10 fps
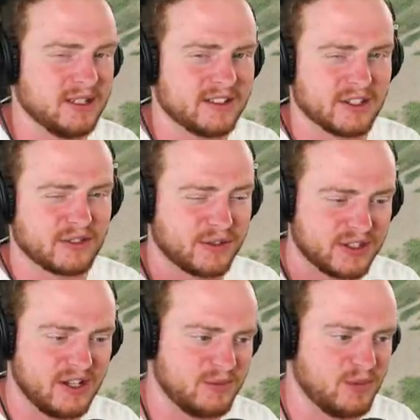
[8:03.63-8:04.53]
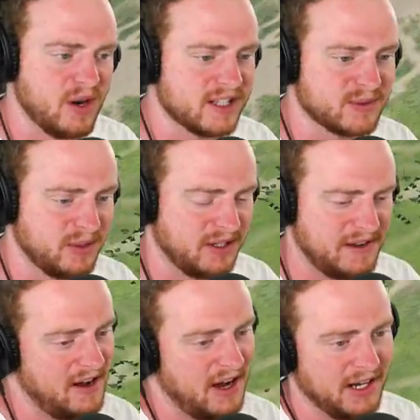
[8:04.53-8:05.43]
it's just for certain rides, but
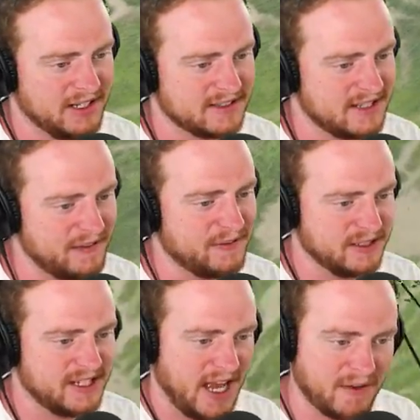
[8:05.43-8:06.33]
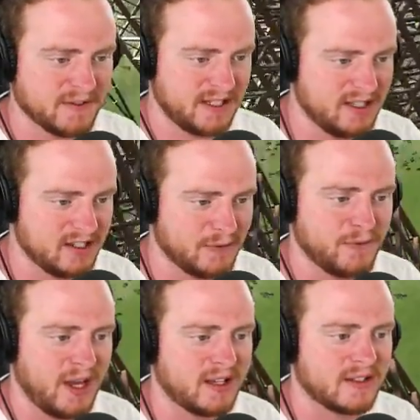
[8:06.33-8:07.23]
I definitely have seen an
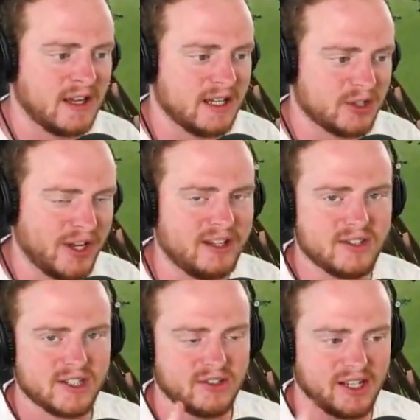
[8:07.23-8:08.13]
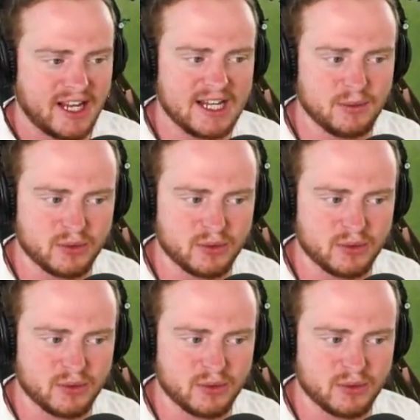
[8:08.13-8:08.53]
effect changing the cable